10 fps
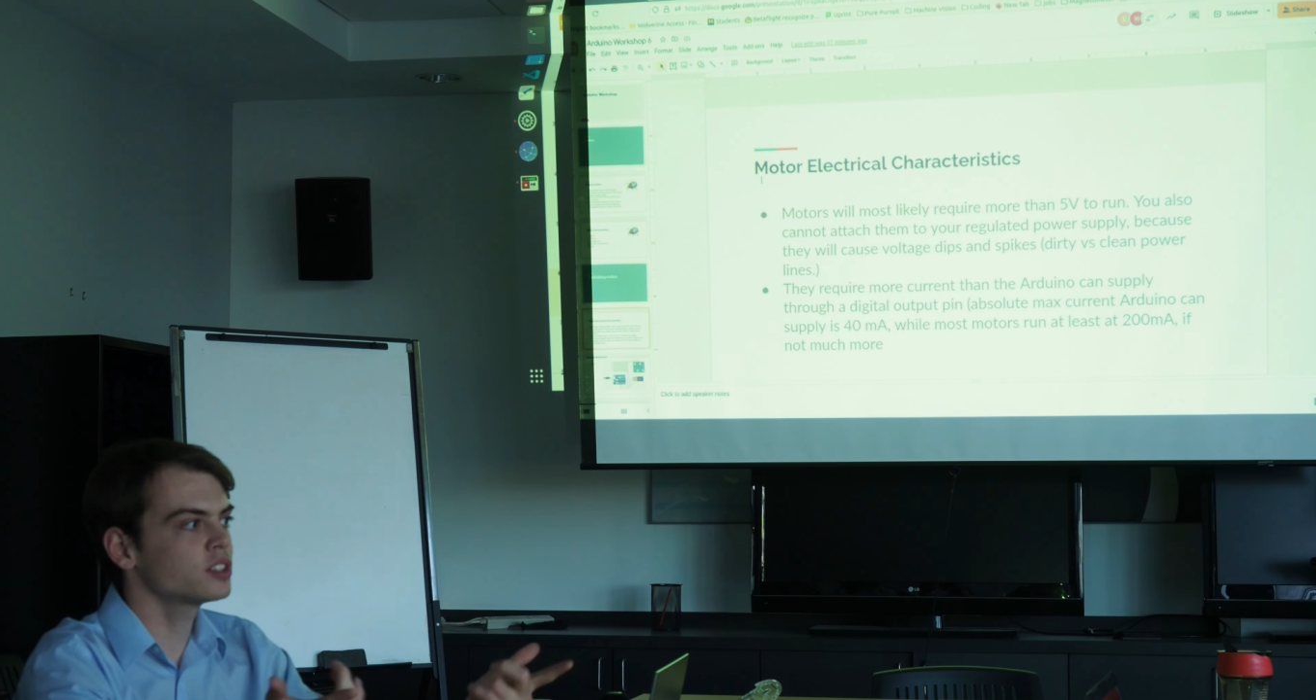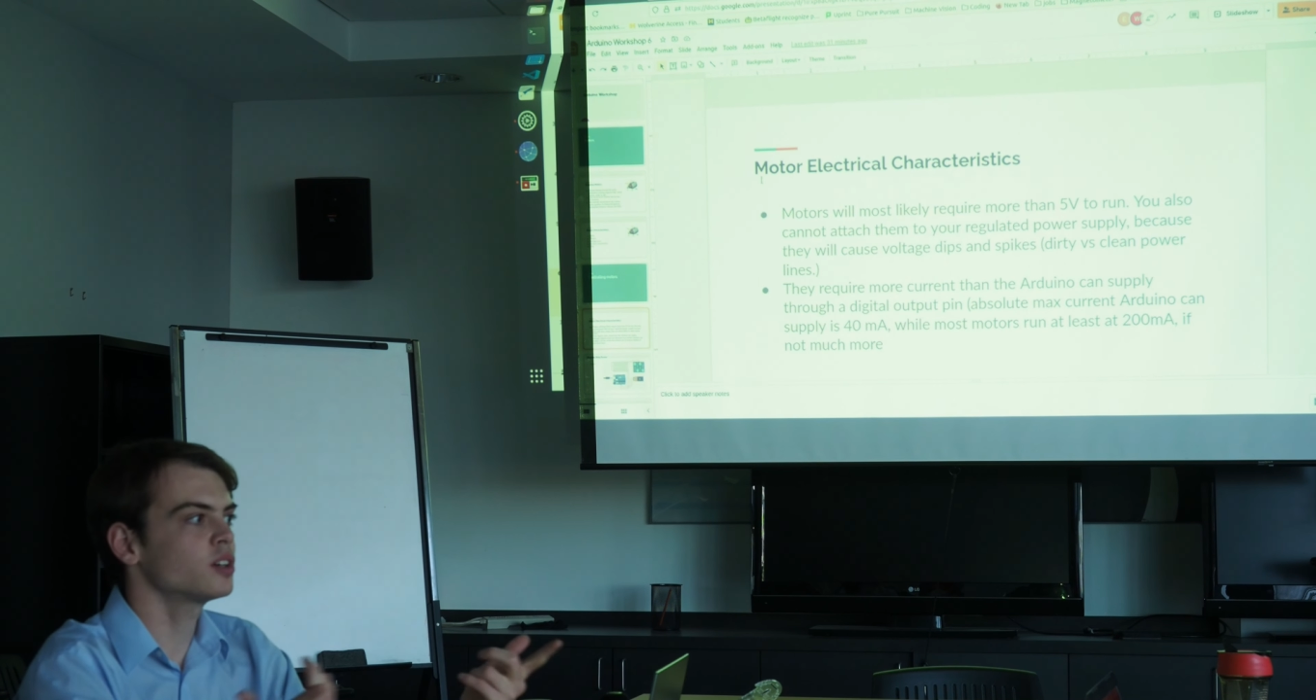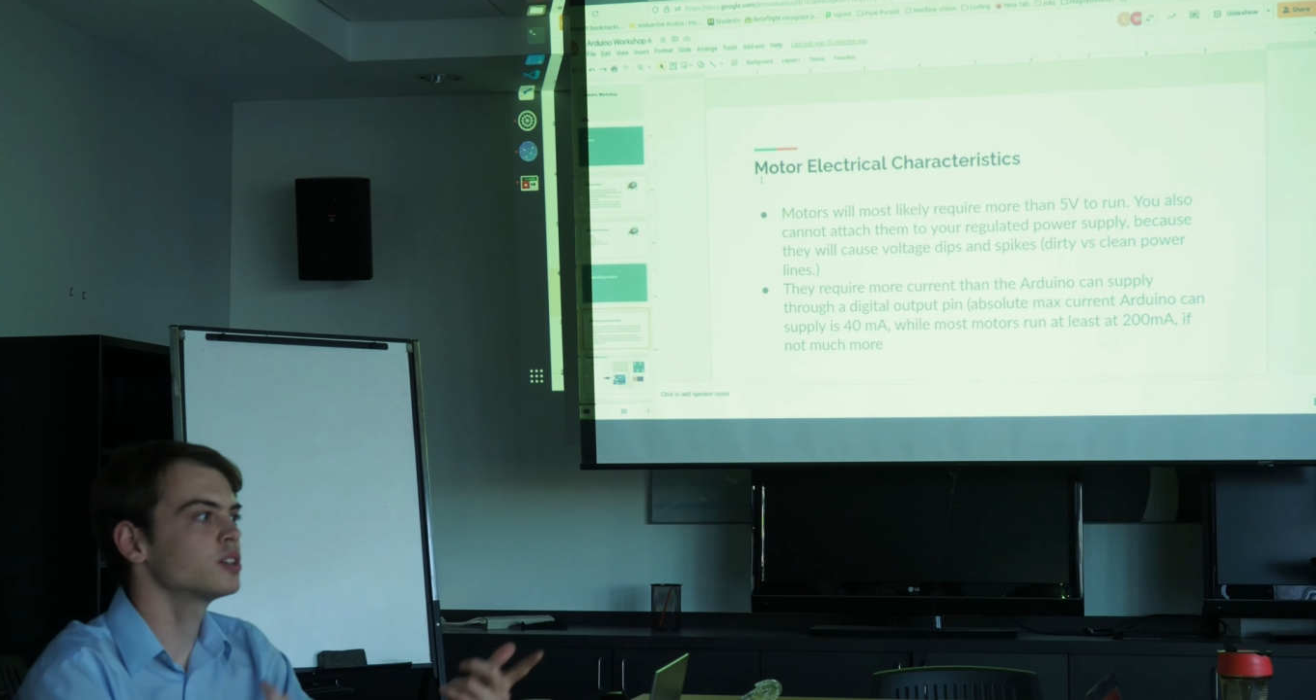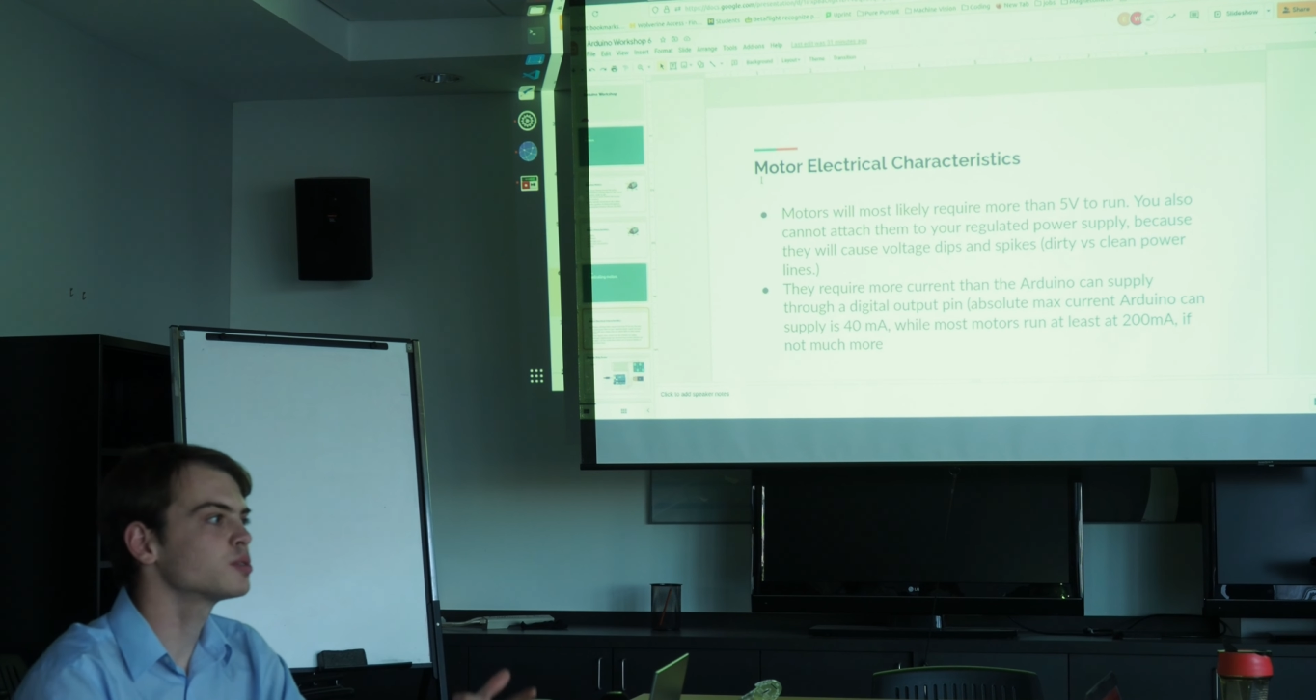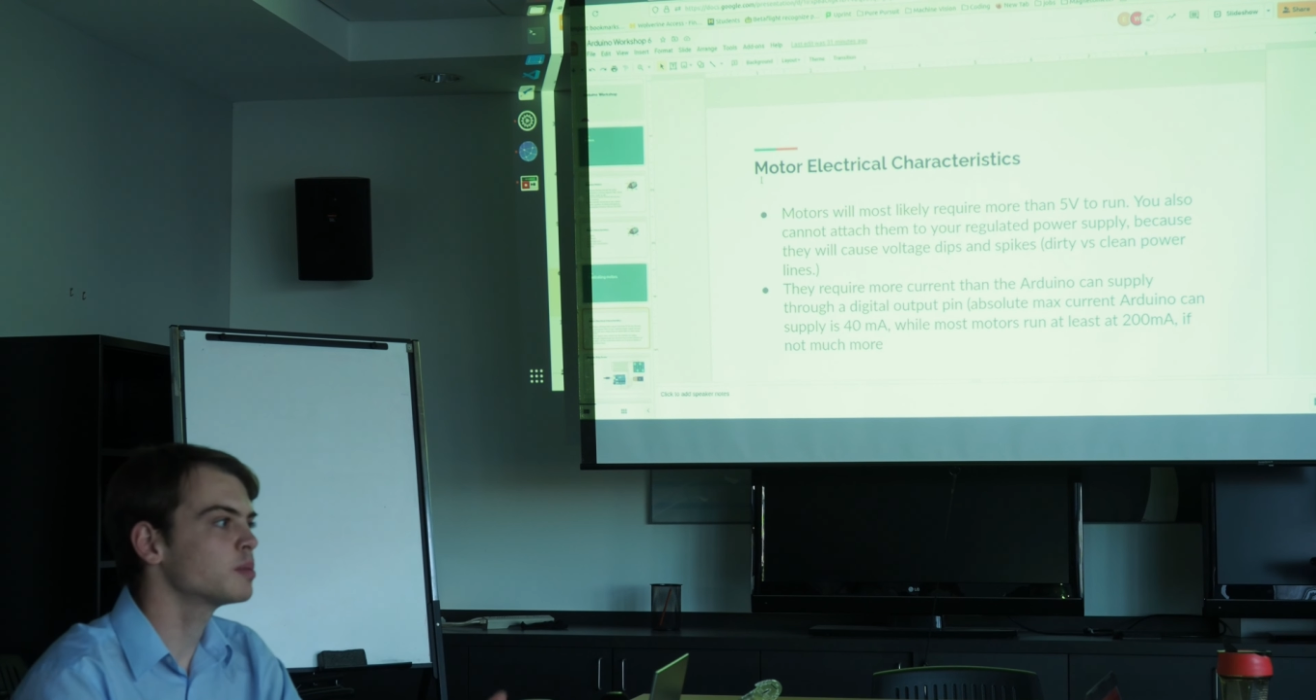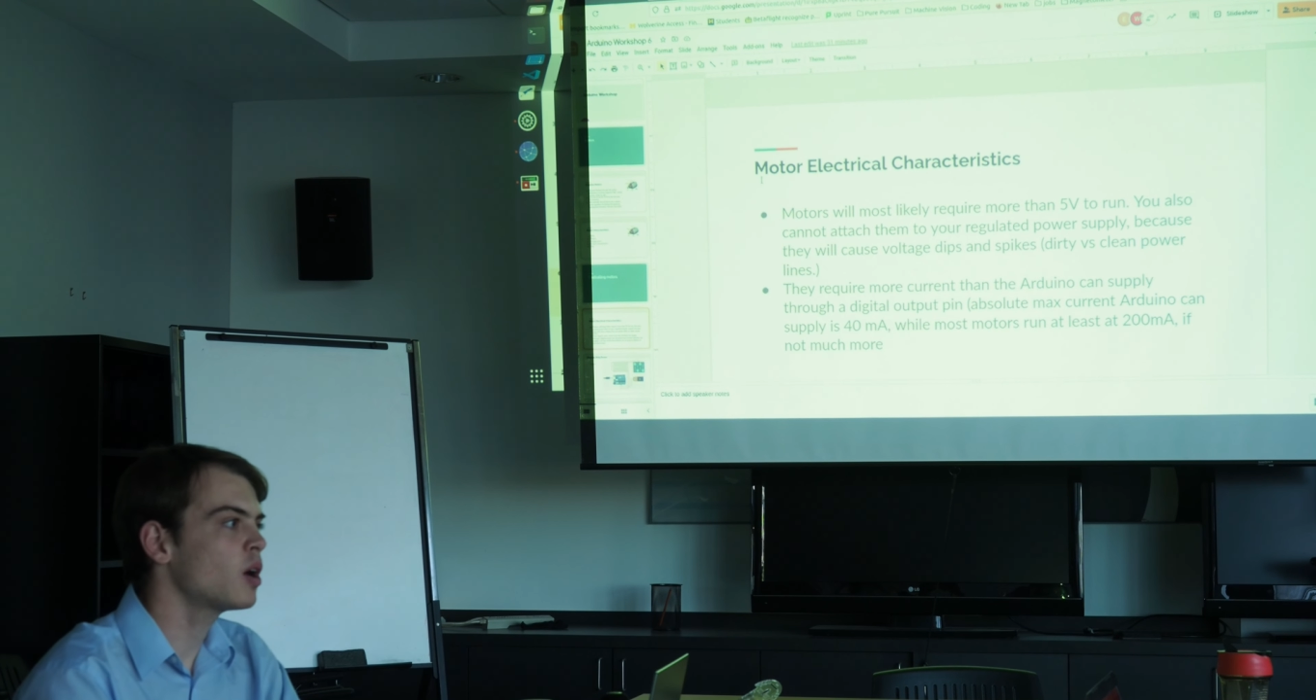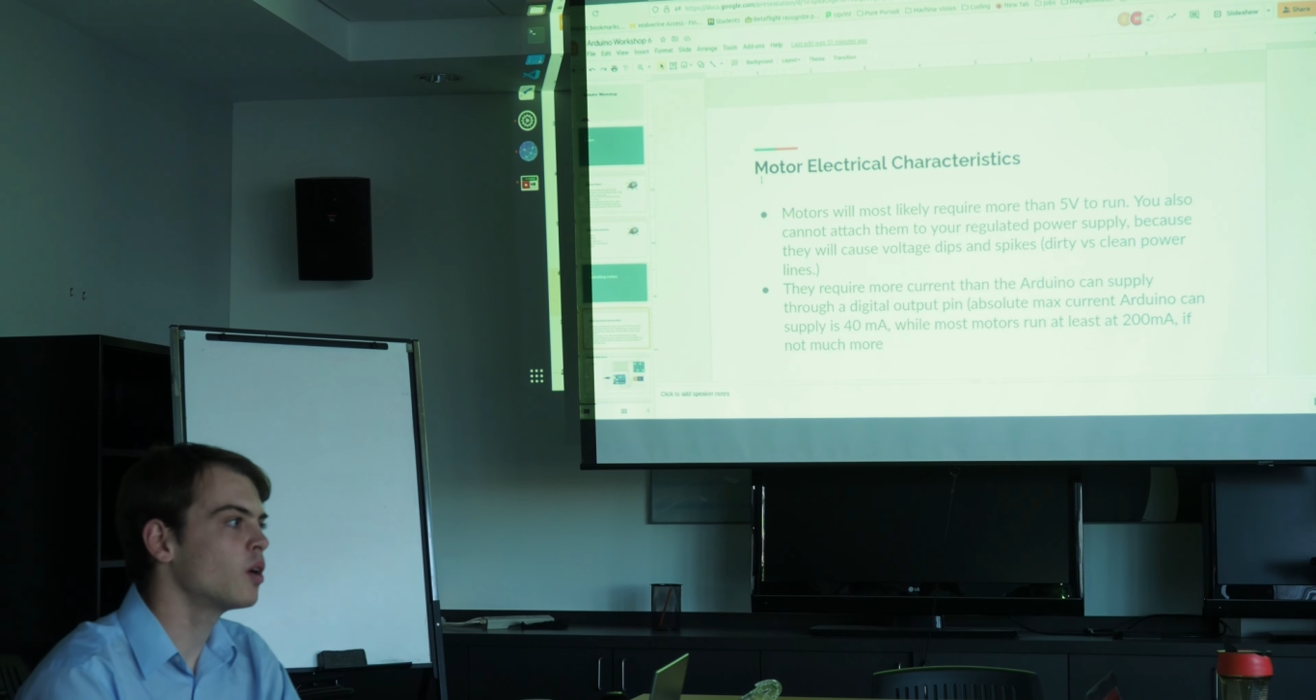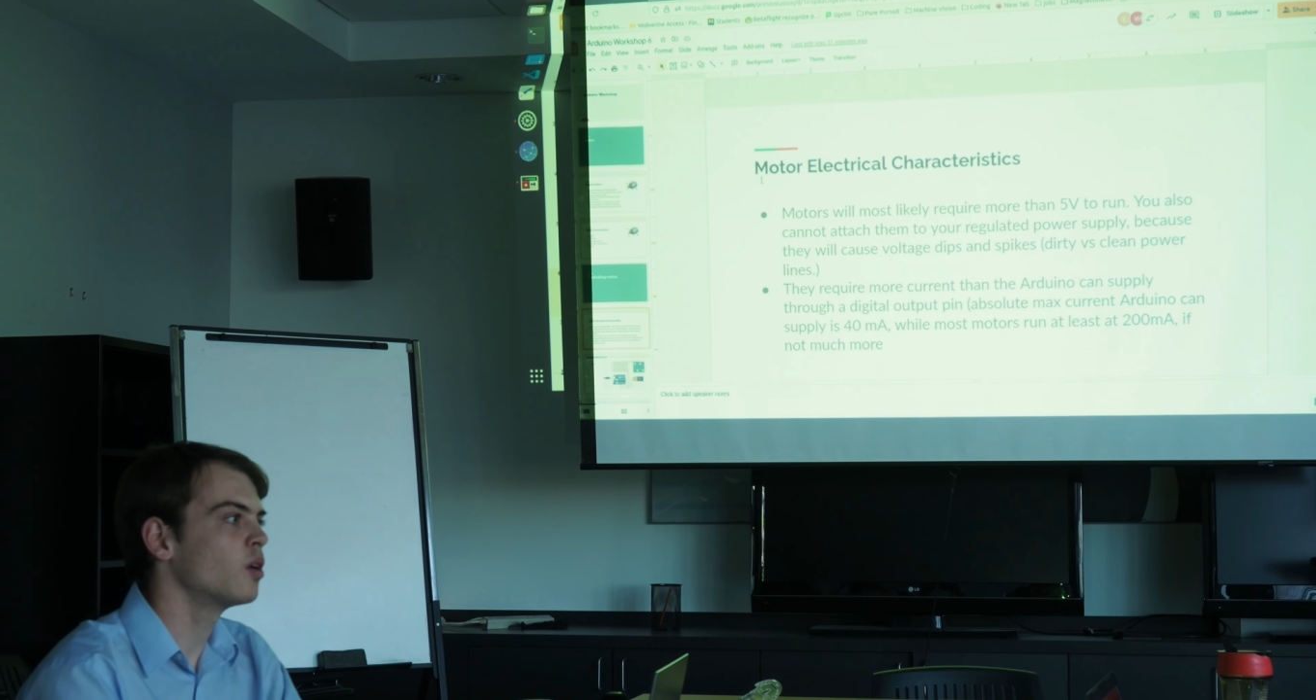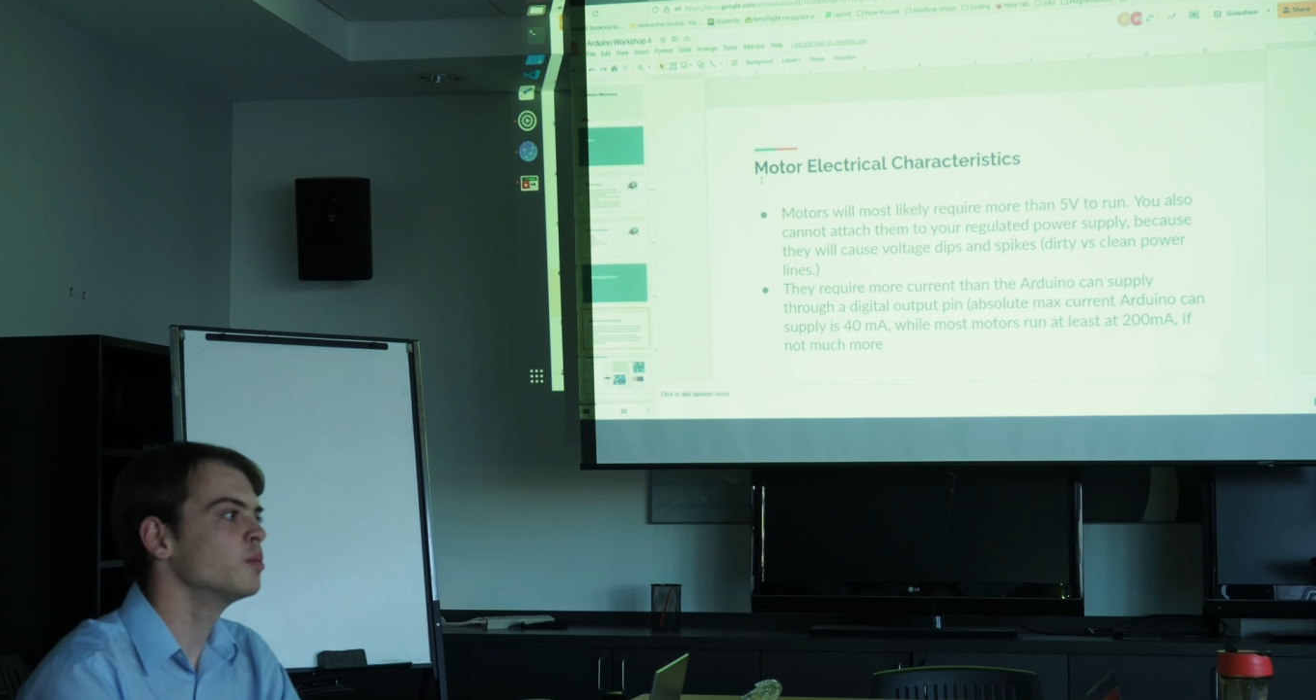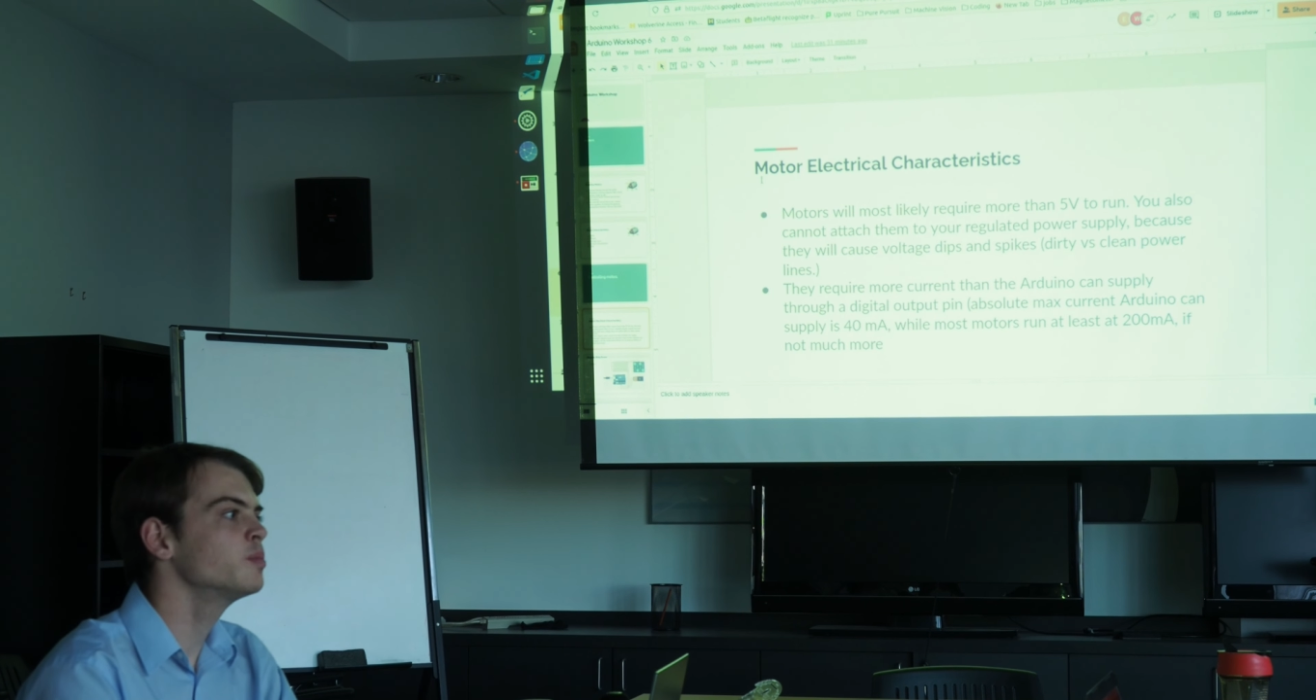know this from
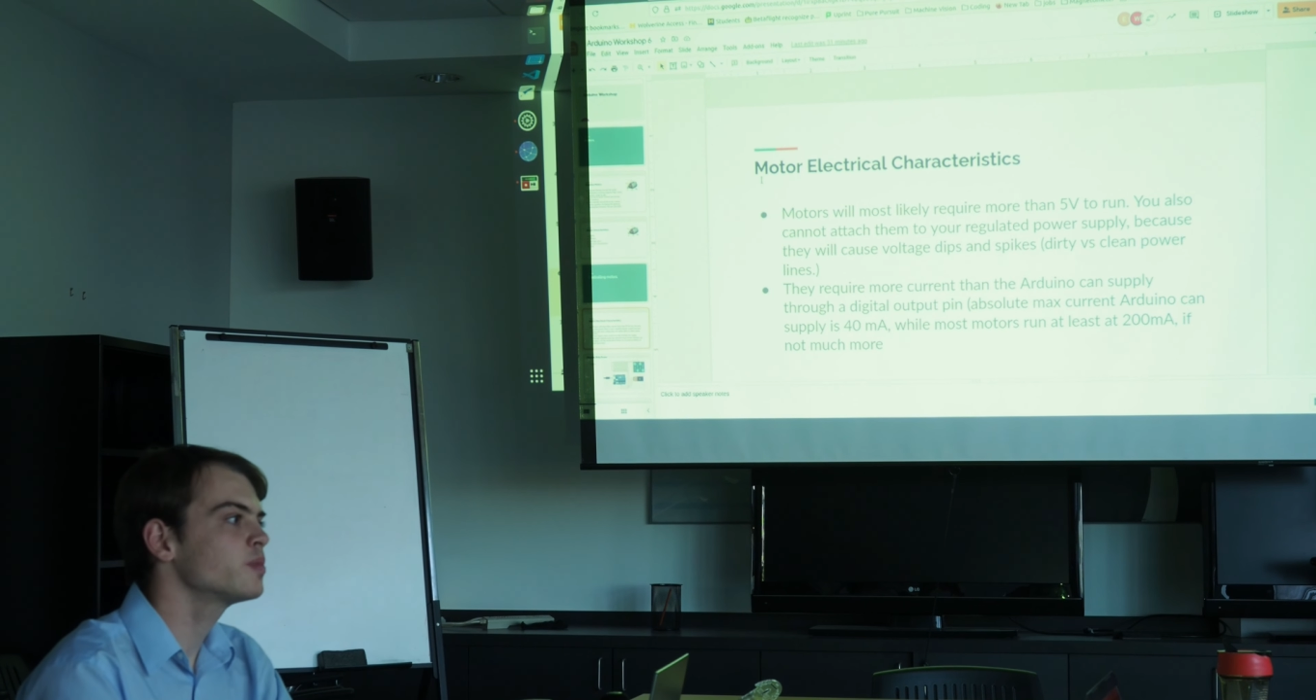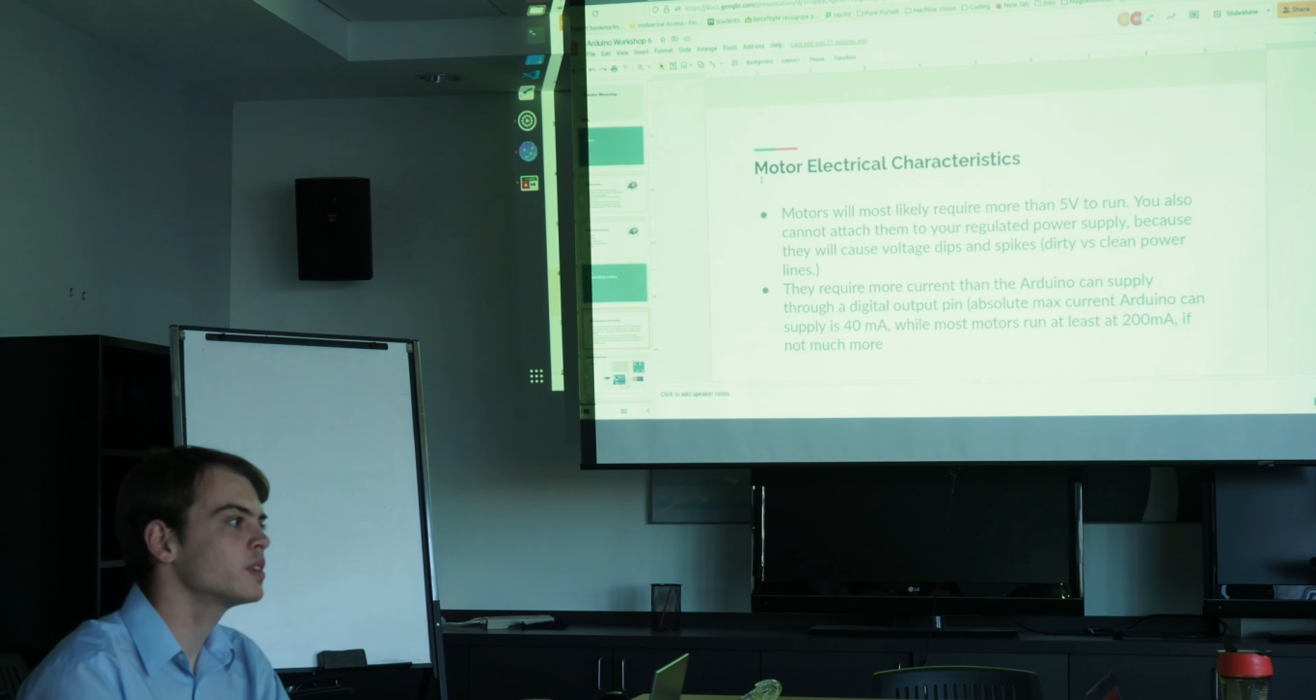ohm,